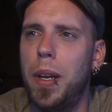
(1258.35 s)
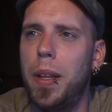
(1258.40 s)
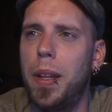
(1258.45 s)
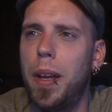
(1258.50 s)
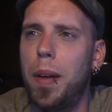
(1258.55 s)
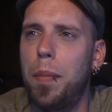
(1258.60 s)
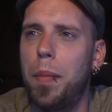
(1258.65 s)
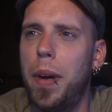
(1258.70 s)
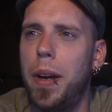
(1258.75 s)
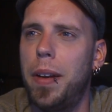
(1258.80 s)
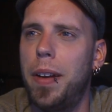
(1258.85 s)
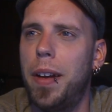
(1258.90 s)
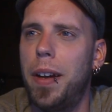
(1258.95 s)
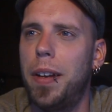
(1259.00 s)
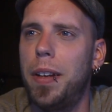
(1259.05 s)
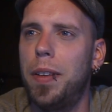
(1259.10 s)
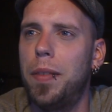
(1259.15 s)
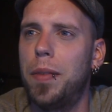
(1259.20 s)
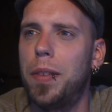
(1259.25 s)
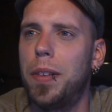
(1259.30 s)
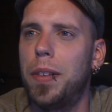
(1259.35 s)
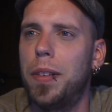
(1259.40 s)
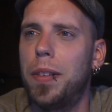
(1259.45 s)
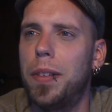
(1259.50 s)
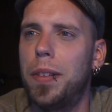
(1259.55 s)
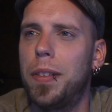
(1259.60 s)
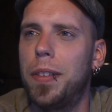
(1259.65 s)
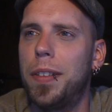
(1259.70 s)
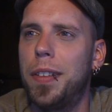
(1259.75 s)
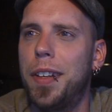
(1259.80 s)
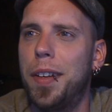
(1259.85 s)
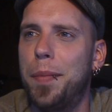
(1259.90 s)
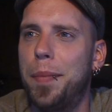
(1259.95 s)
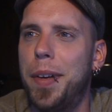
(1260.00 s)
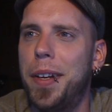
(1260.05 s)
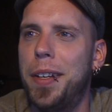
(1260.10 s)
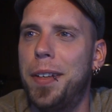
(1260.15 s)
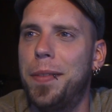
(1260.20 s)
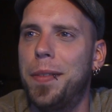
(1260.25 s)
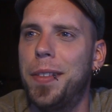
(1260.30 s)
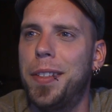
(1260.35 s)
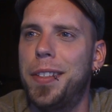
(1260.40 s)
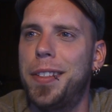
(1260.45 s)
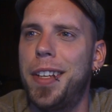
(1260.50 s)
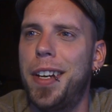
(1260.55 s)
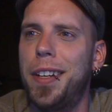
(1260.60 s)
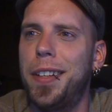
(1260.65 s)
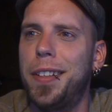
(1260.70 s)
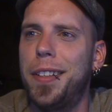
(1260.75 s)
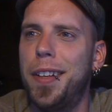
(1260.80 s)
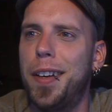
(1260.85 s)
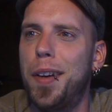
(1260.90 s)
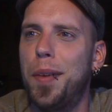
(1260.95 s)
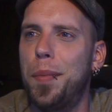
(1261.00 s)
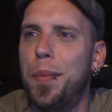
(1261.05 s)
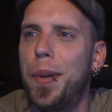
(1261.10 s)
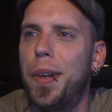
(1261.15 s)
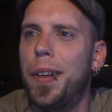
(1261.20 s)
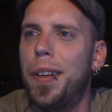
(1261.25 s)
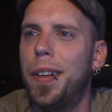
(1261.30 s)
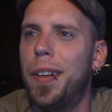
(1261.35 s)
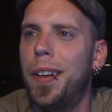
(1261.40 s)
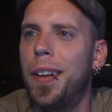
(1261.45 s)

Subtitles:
that might even sound dumb, but